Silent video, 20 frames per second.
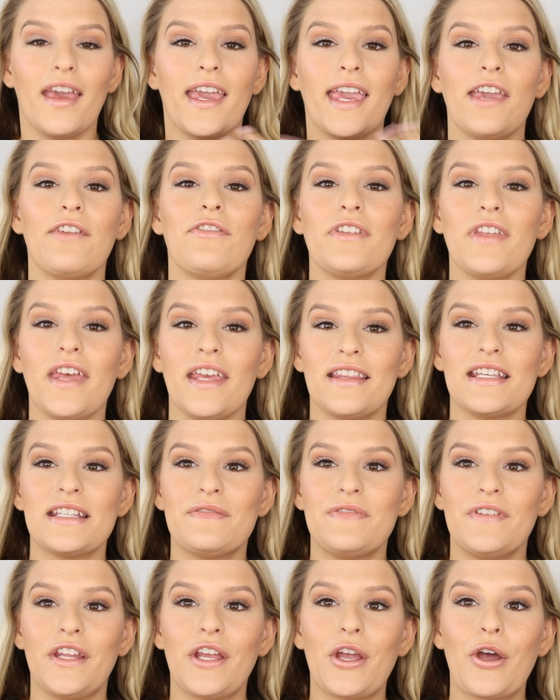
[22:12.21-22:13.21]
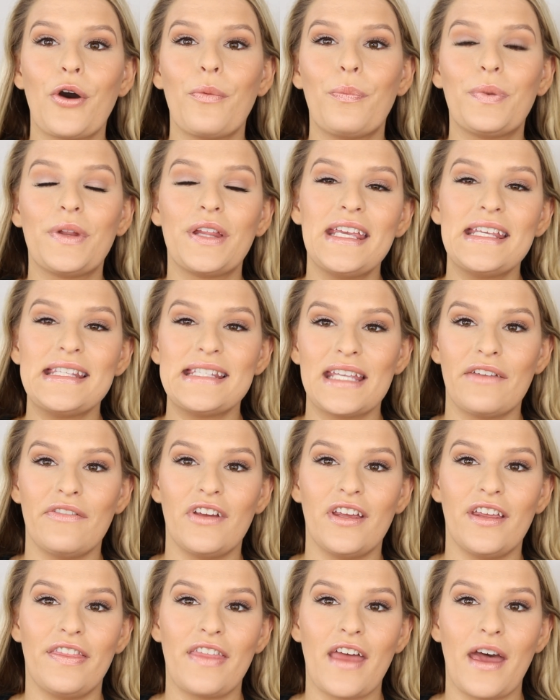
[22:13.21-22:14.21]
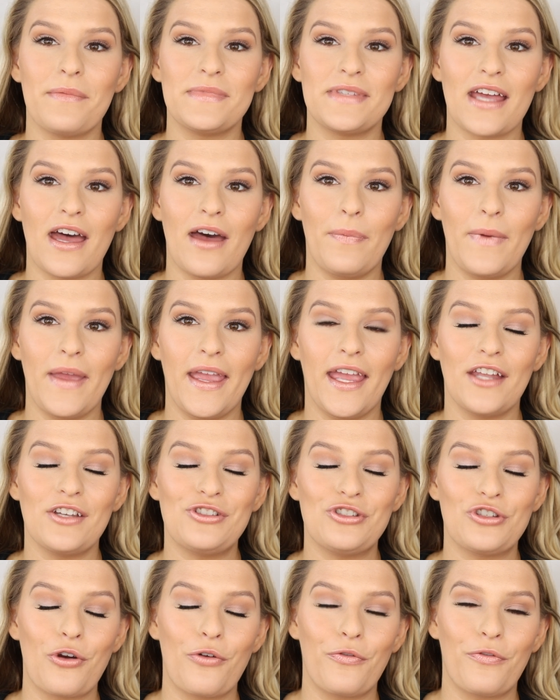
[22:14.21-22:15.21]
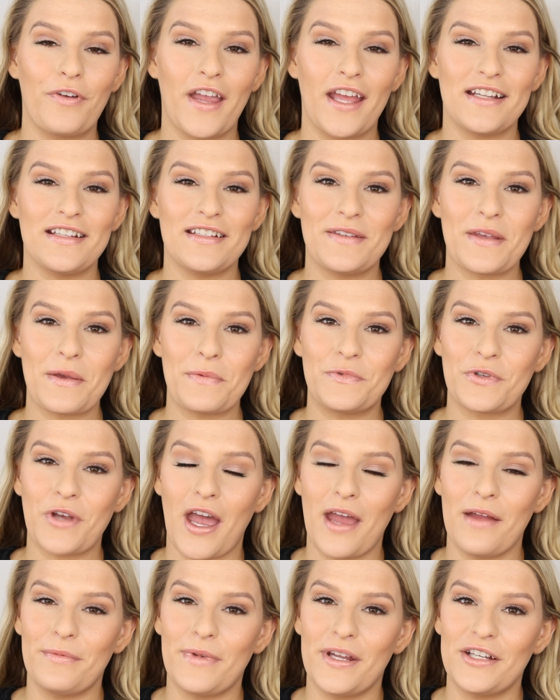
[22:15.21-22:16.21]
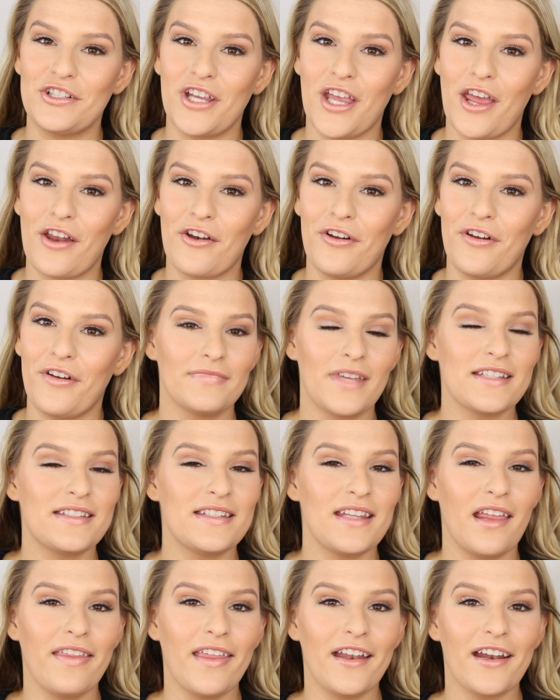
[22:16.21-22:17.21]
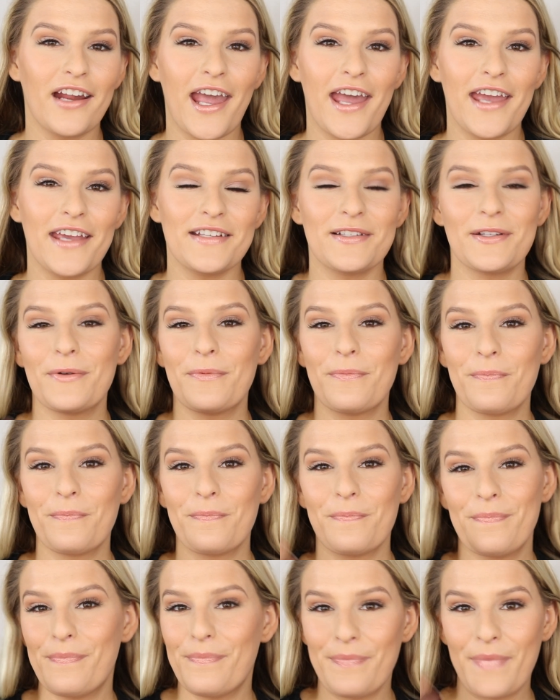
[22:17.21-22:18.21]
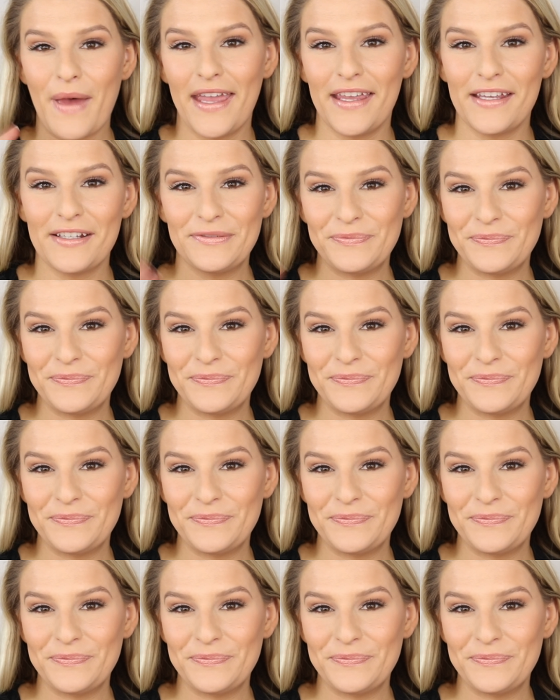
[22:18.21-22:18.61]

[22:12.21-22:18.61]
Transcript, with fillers: If you like this video, please give it a thumbs up and don't forget to subscribe to my channel. I'll see you later guys. Bye.